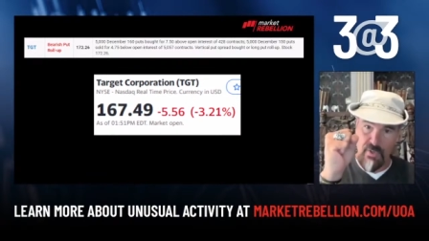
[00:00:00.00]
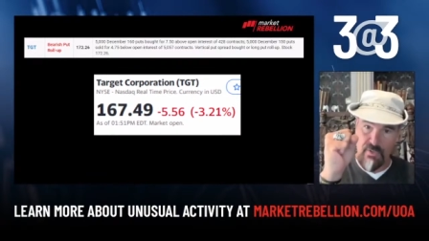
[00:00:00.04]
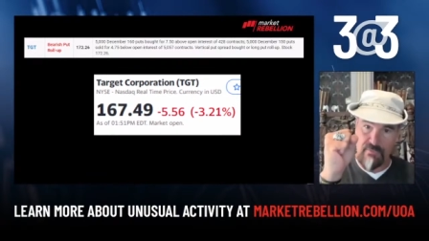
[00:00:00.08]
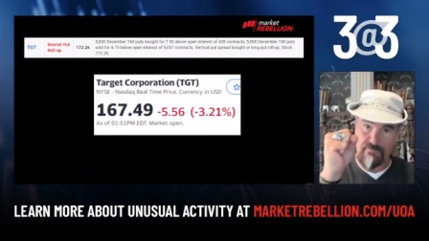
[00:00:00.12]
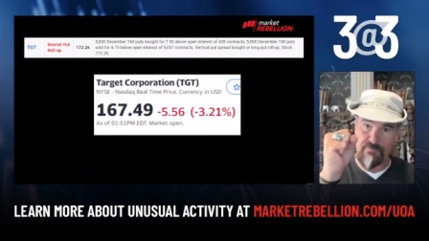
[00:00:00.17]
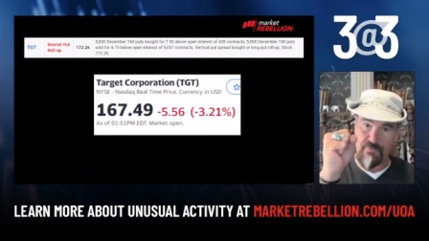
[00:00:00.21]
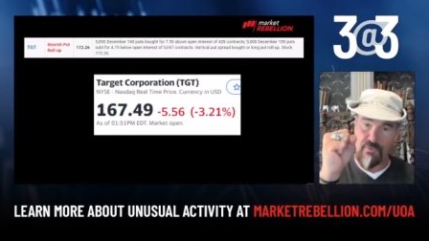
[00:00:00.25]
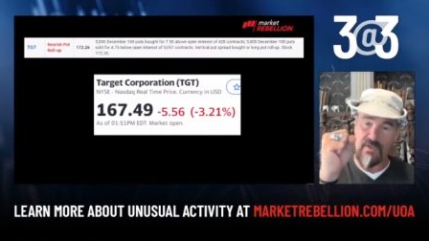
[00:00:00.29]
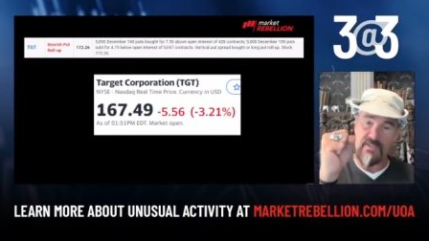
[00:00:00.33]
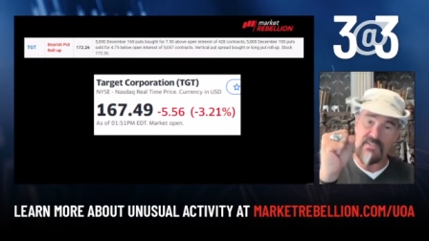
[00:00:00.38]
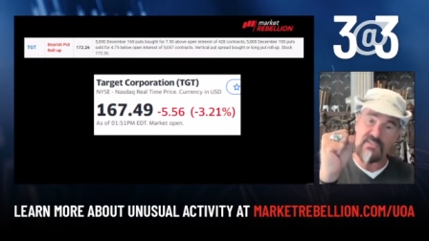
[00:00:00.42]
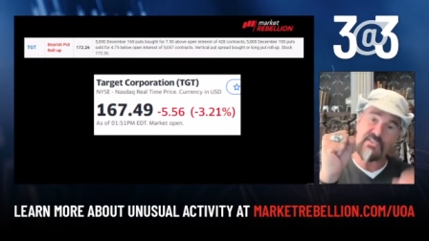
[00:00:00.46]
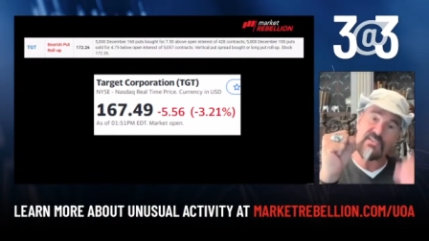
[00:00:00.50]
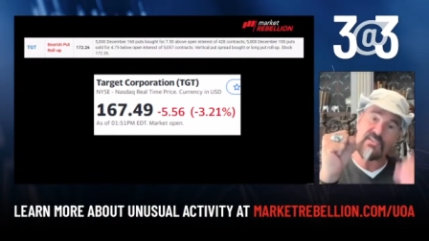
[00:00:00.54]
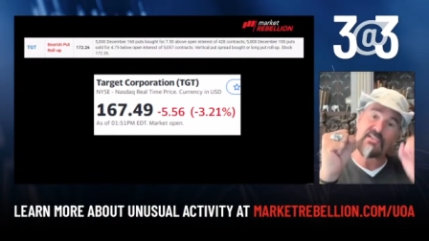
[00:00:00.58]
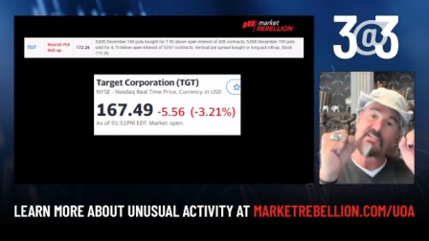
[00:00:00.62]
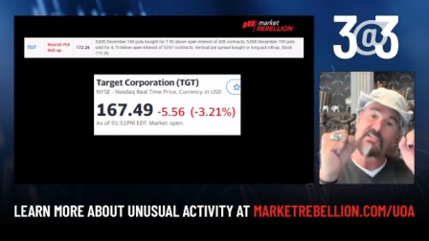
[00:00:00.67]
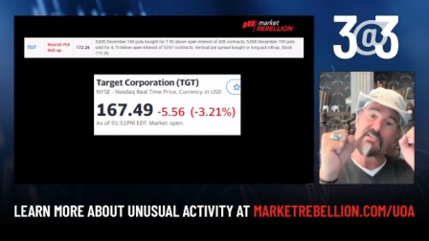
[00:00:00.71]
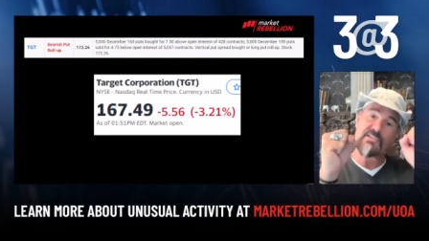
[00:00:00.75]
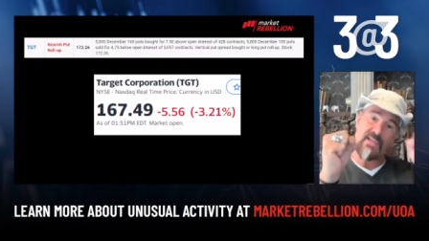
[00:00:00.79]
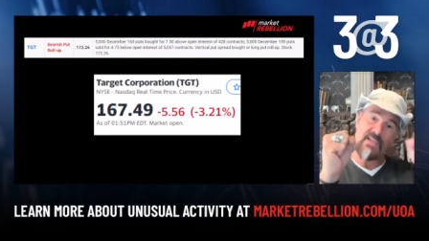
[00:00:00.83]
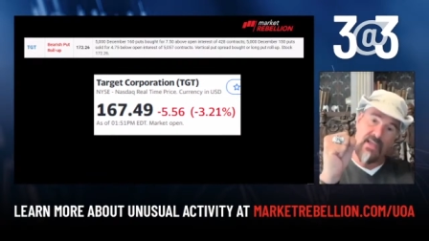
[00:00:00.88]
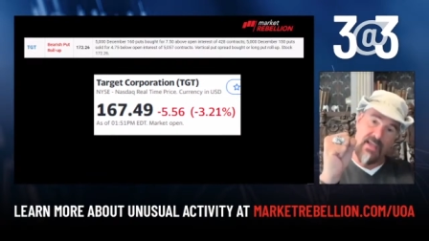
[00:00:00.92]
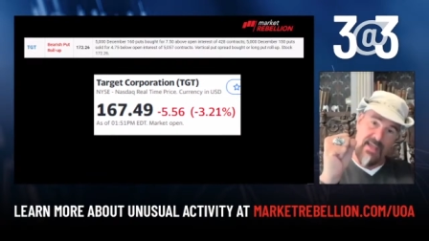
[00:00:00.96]
put, for
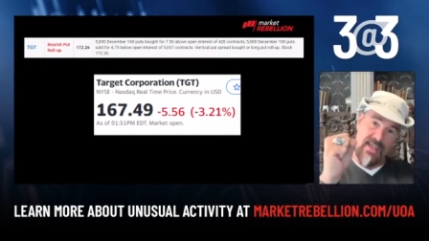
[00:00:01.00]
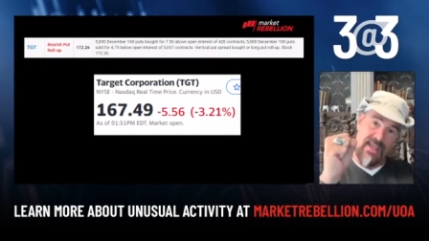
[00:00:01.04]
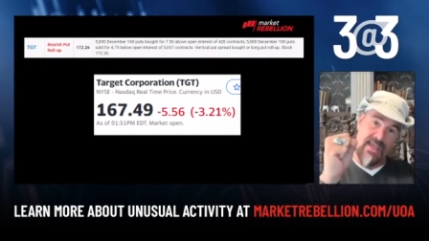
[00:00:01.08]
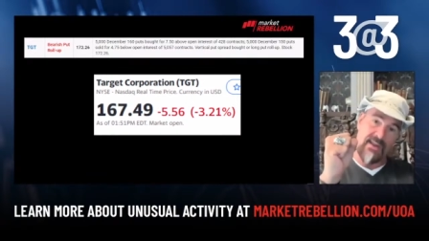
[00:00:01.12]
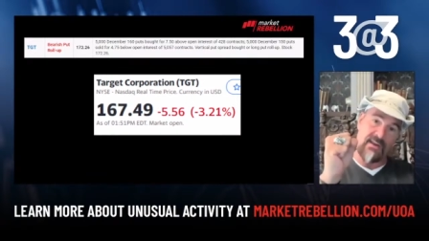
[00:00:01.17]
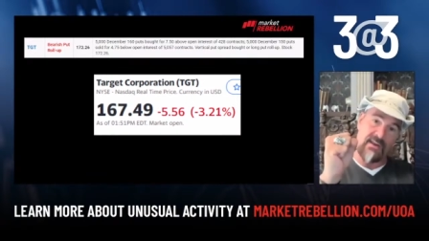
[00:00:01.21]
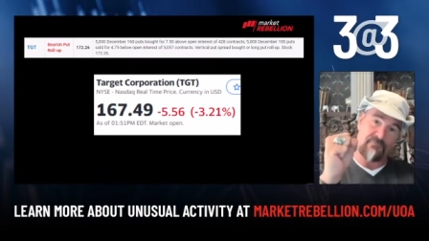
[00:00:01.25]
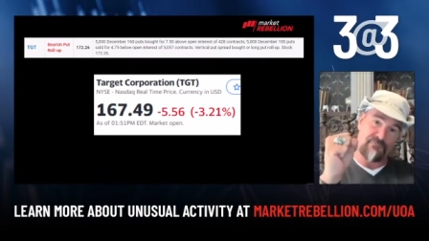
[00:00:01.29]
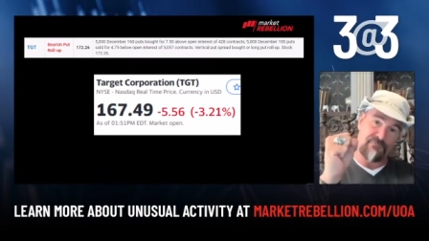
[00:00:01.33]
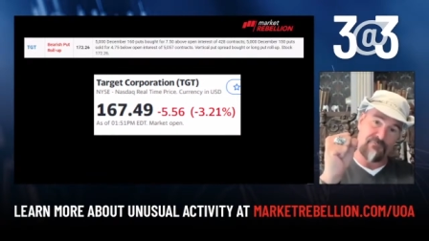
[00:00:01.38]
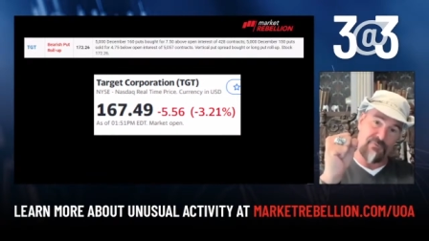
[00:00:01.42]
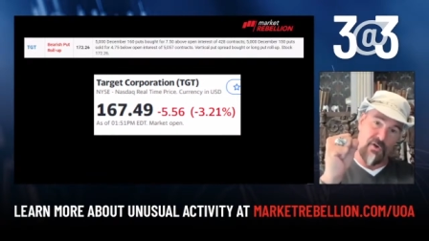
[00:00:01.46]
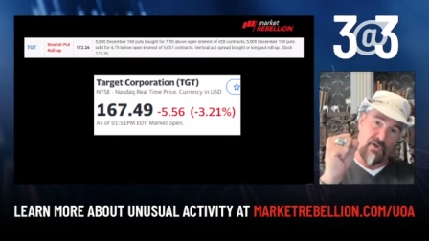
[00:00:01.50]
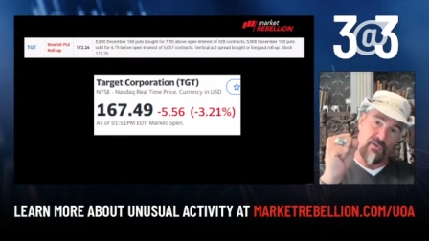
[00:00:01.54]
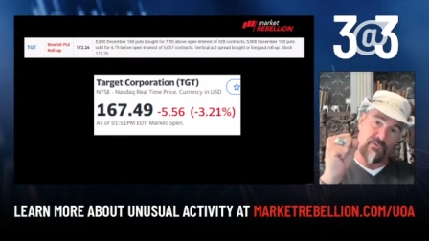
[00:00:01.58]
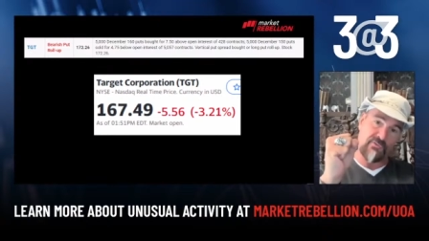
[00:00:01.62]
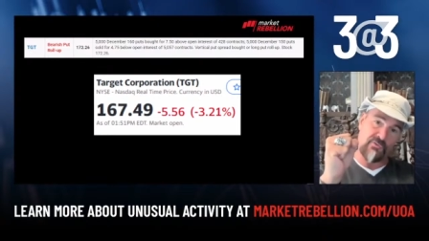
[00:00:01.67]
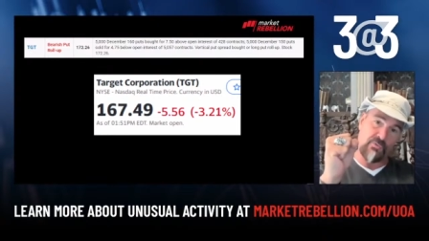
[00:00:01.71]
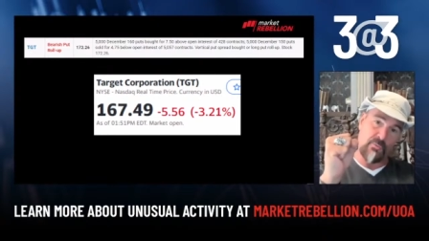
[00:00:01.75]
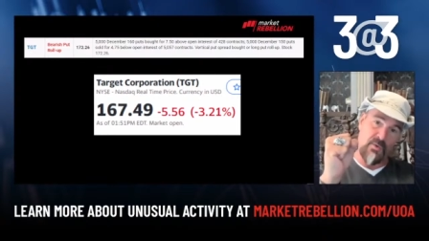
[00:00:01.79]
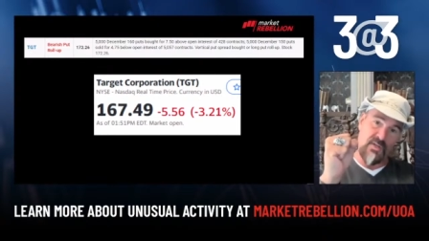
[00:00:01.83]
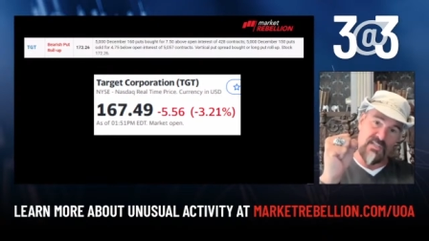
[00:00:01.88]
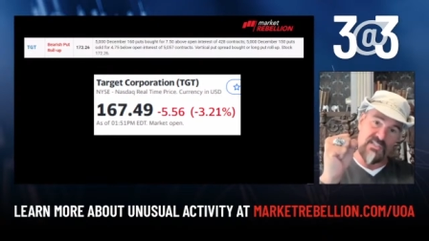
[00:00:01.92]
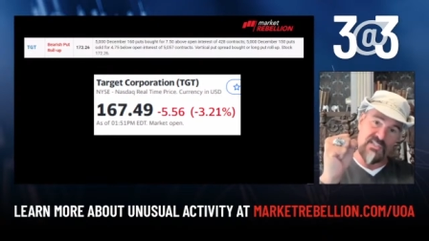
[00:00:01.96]
instance, and it
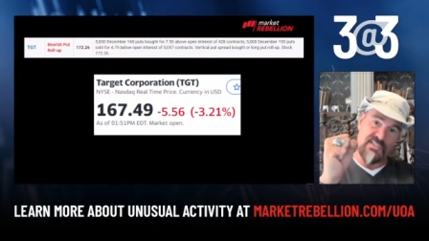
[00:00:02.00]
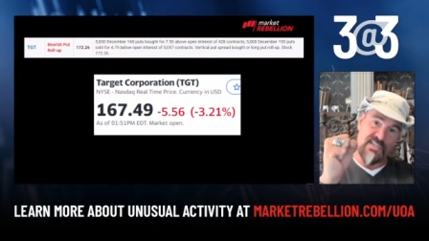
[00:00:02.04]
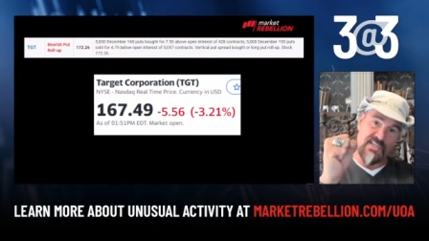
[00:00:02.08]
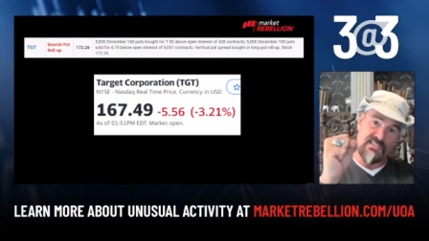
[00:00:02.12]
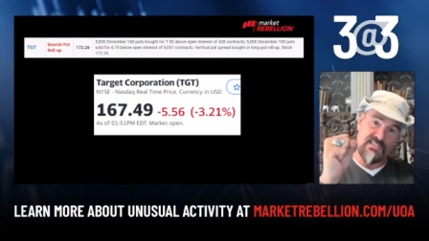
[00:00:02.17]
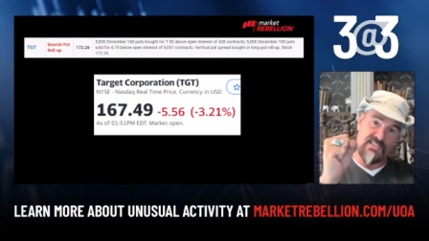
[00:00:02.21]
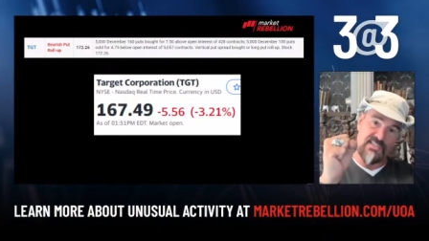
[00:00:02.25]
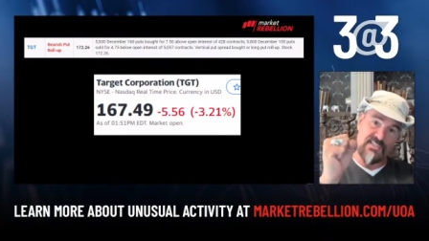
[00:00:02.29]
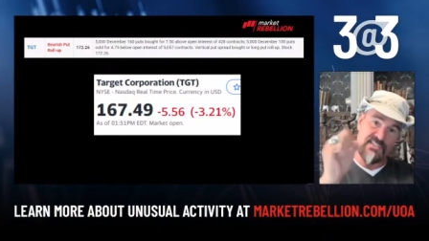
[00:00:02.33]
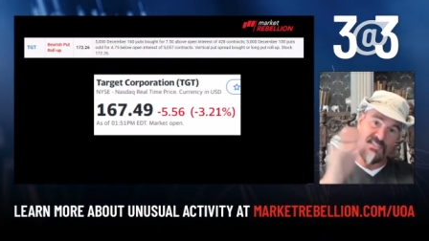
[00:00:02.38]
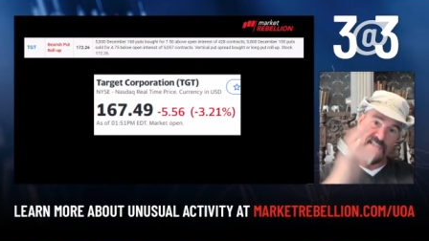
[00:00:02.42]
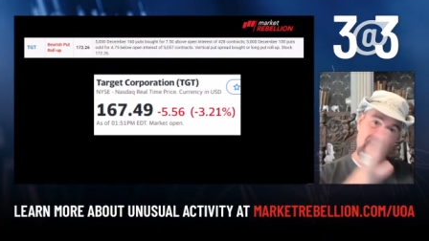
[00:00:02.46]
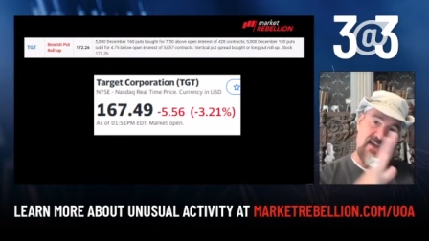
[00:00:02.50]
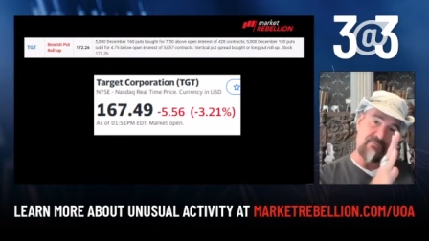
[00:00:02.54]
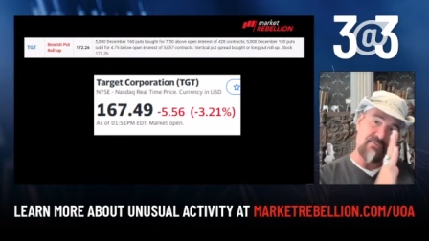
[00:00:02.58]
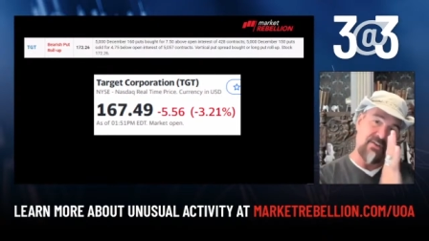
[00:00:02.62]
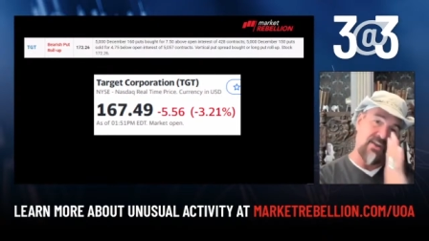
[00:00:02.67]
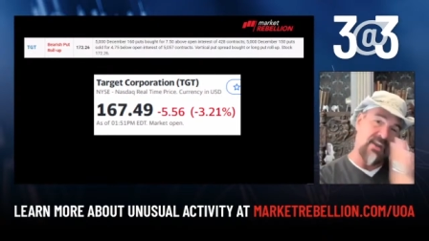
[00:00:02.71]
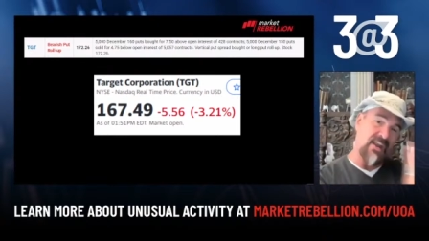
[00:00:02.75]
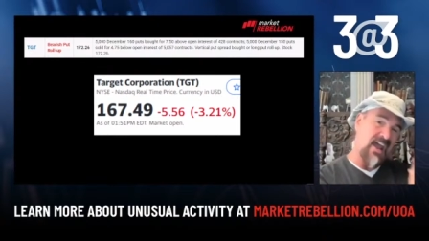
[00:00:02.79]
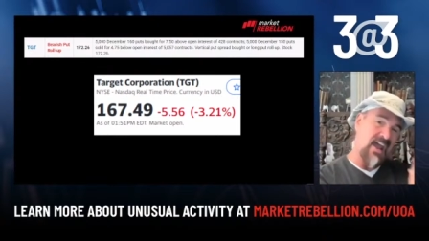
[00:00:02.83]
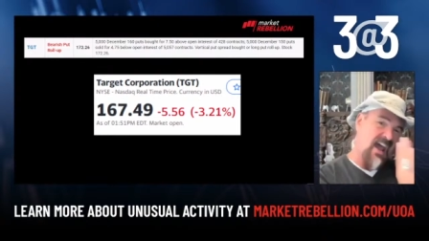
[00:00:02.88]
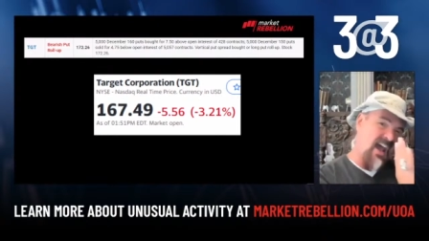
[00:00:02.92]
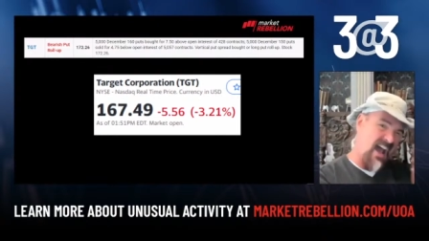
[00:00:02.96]
falls to
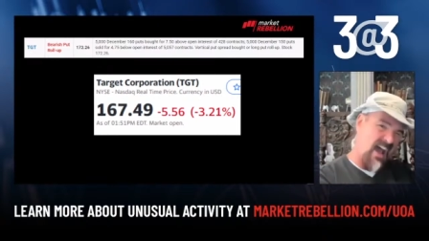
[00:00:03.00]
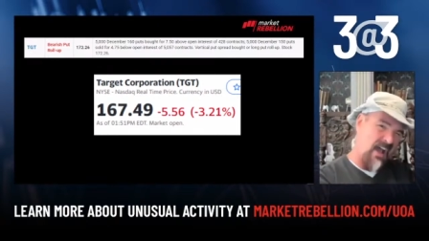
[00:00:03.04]
167,